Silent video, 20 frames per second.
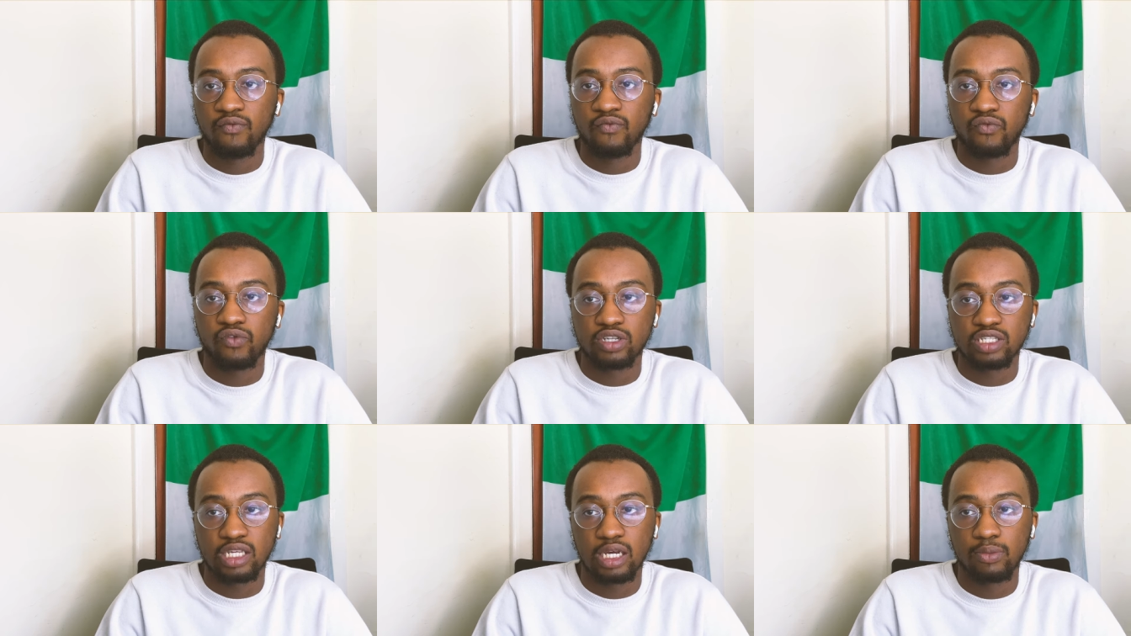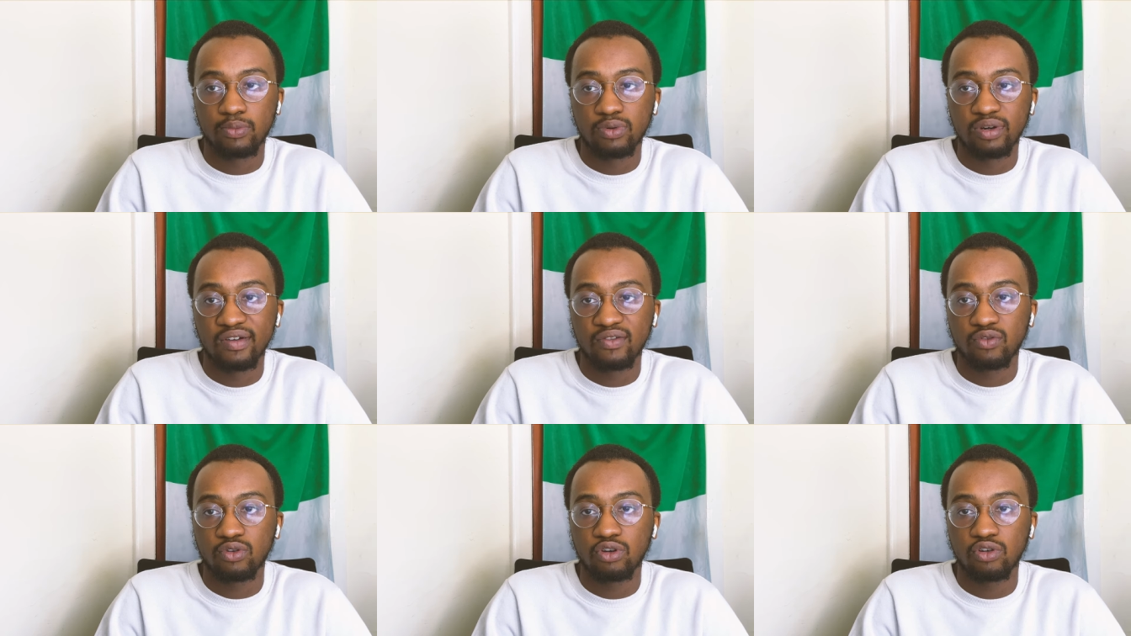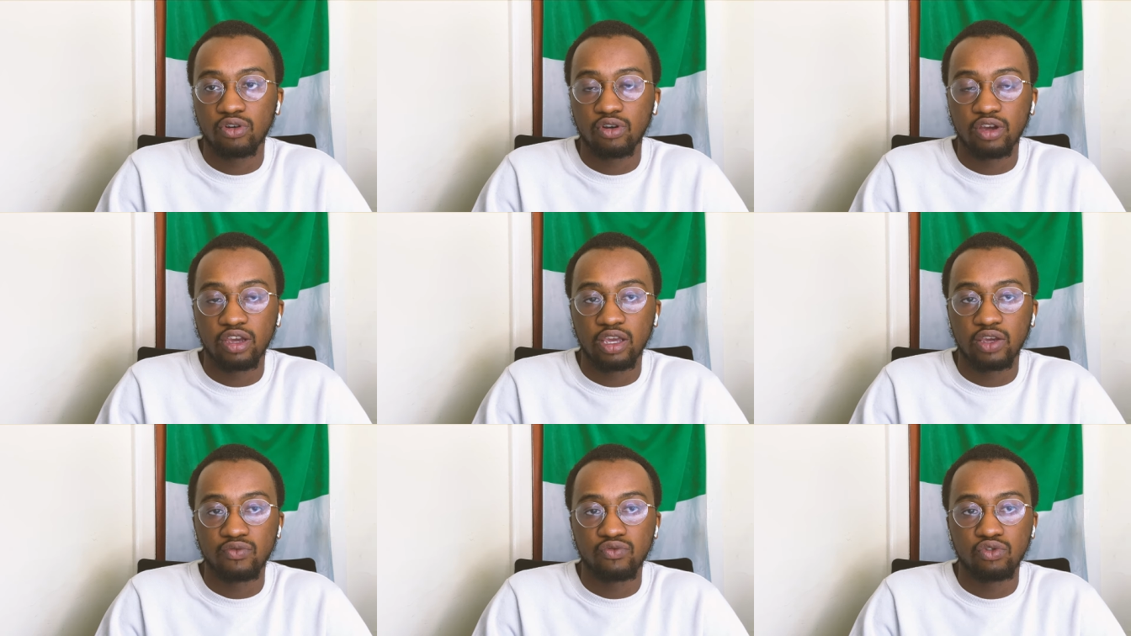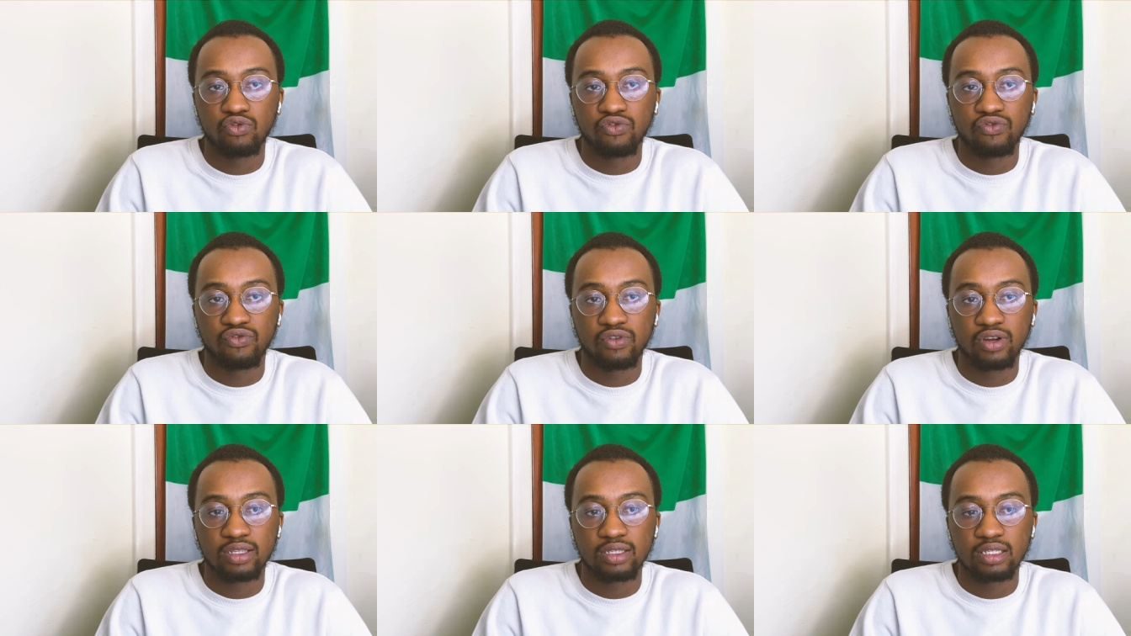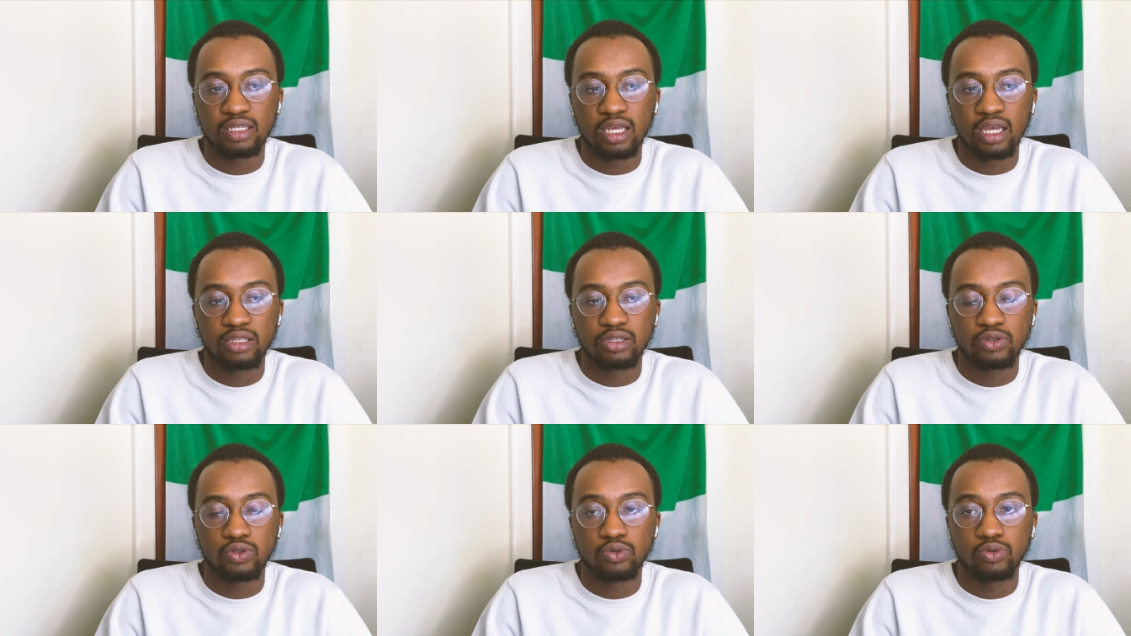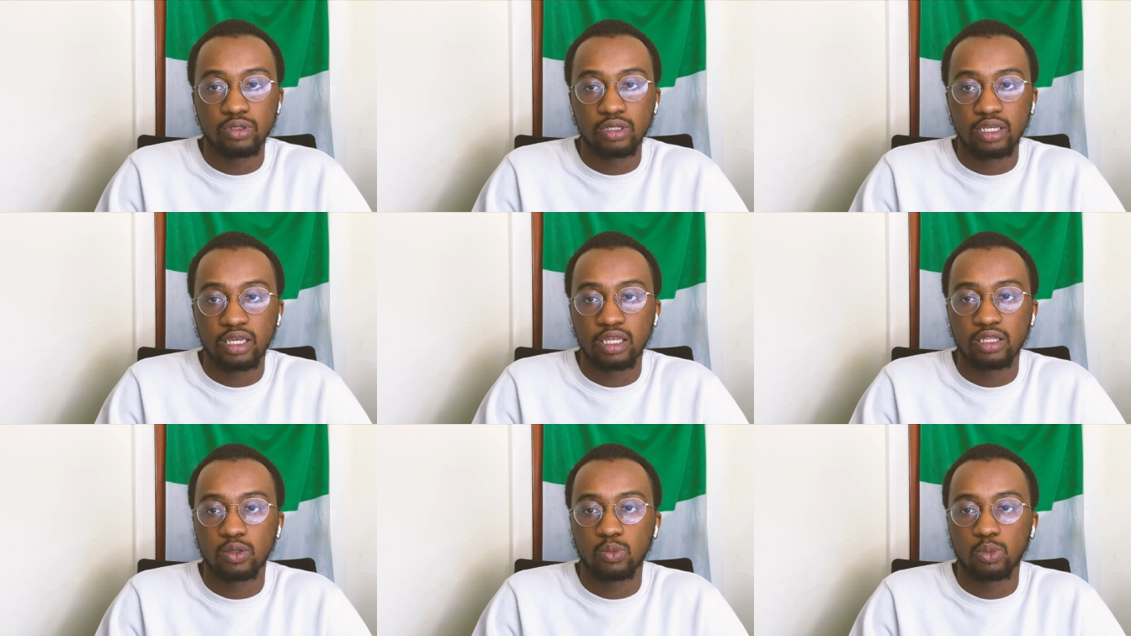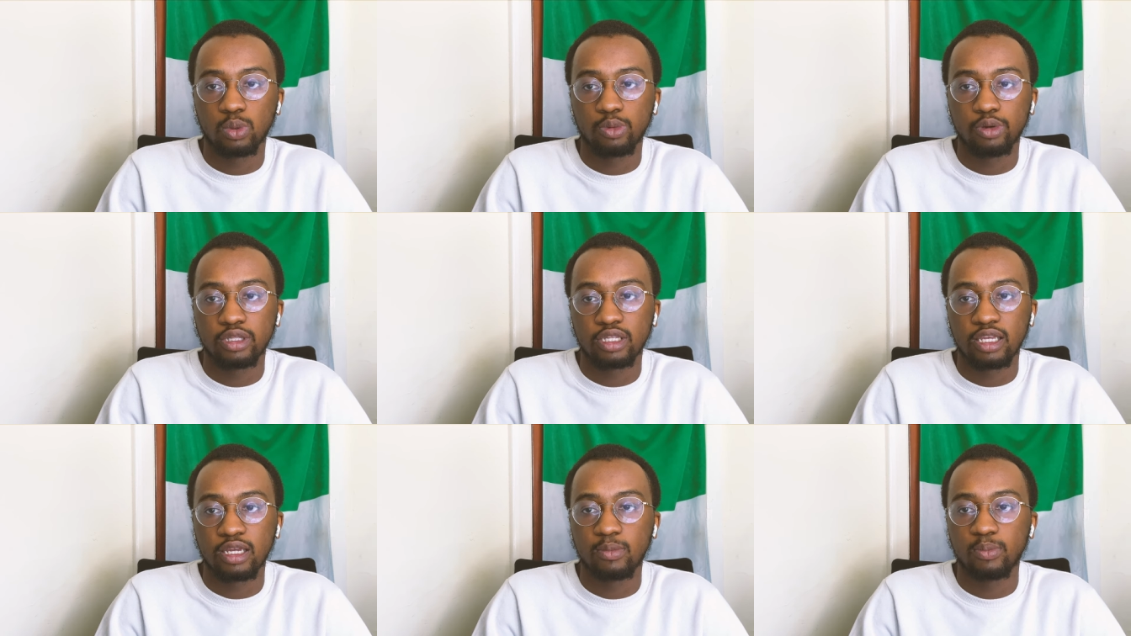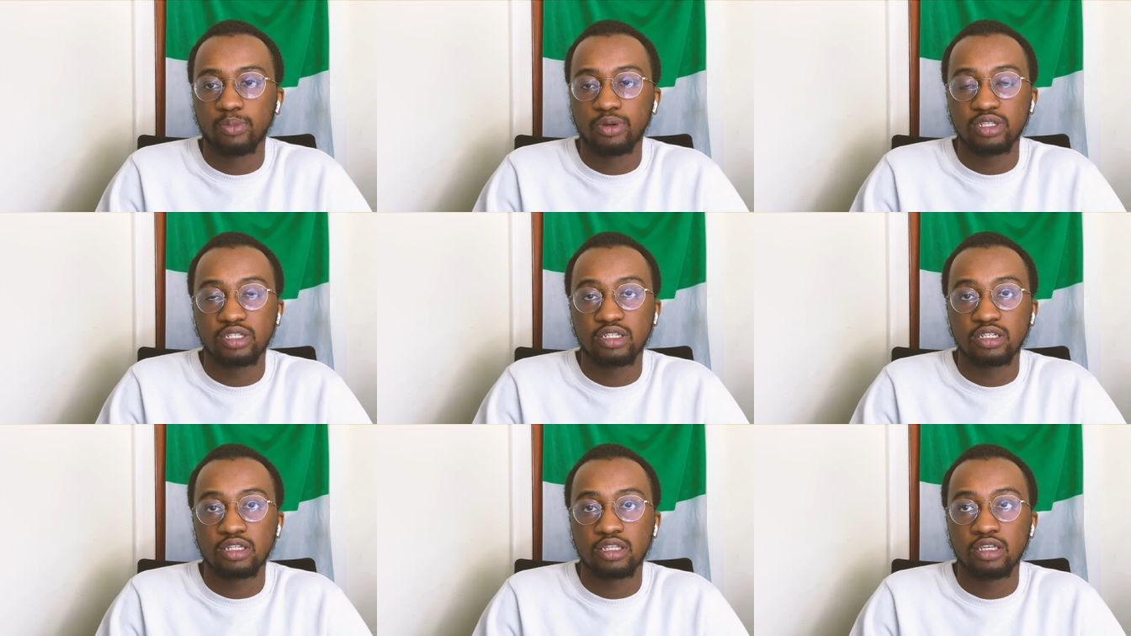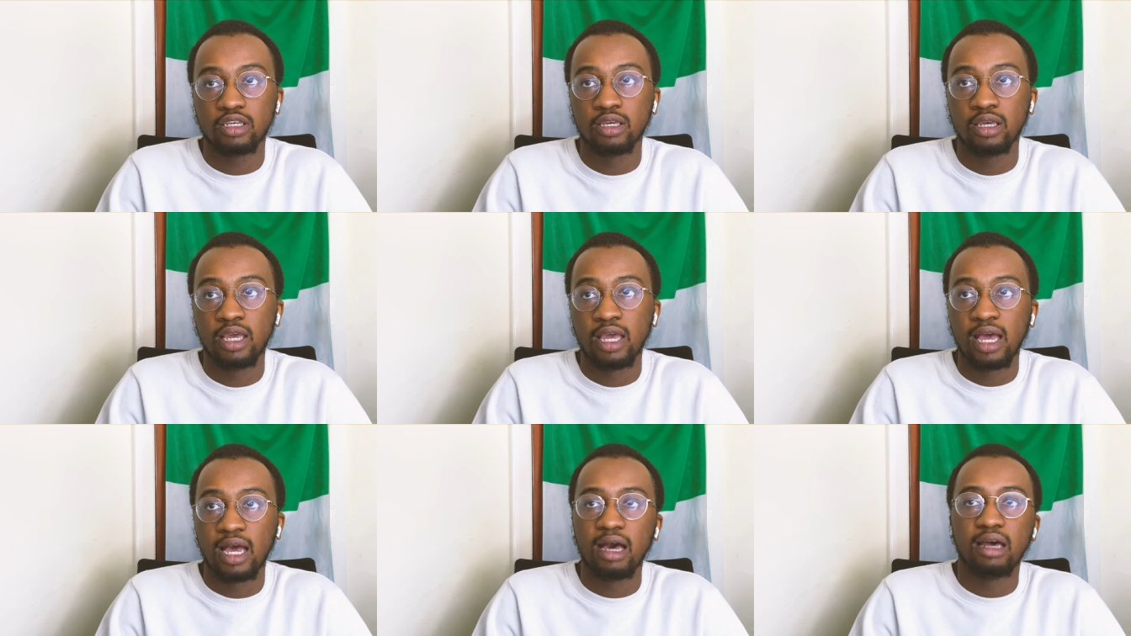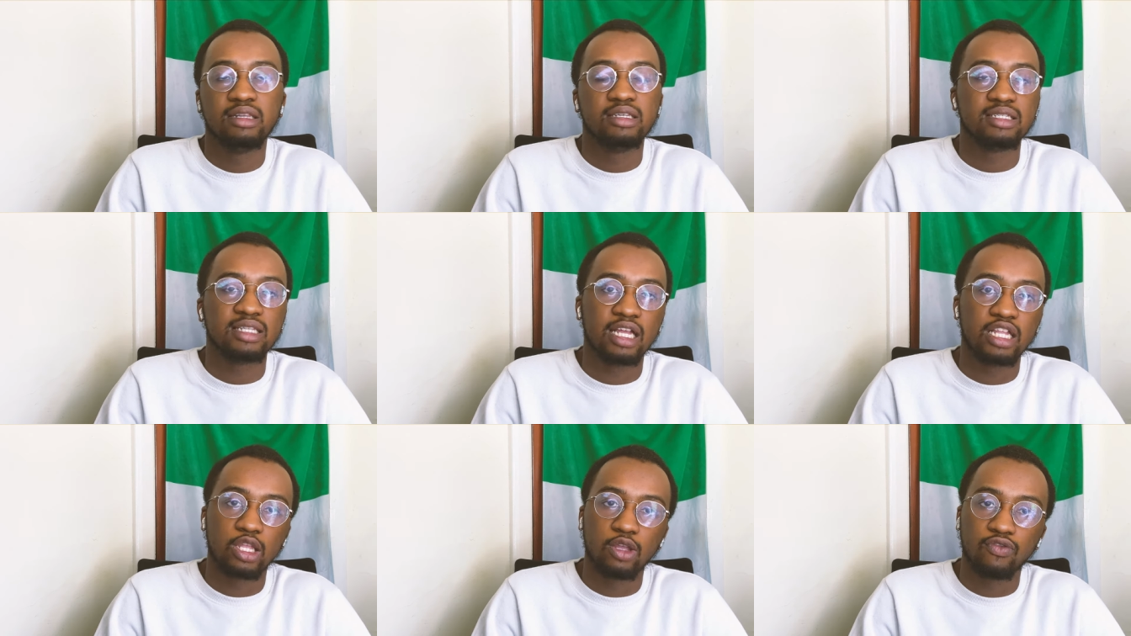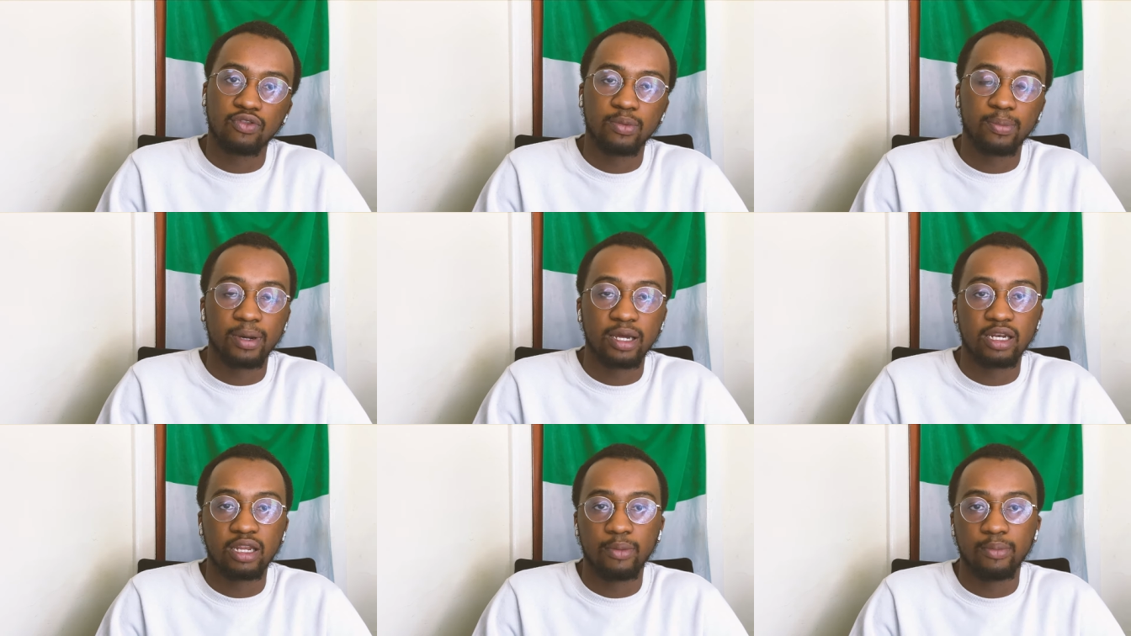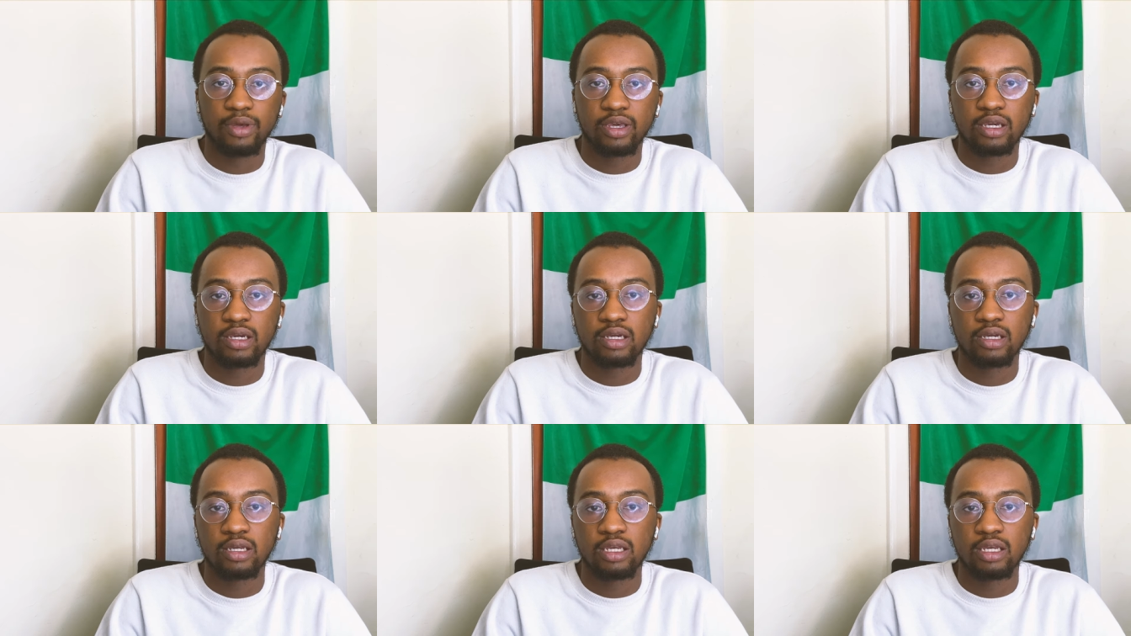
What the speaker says: For example, I've got a few friends at uni at the moment, and basically at the start of the pandemic,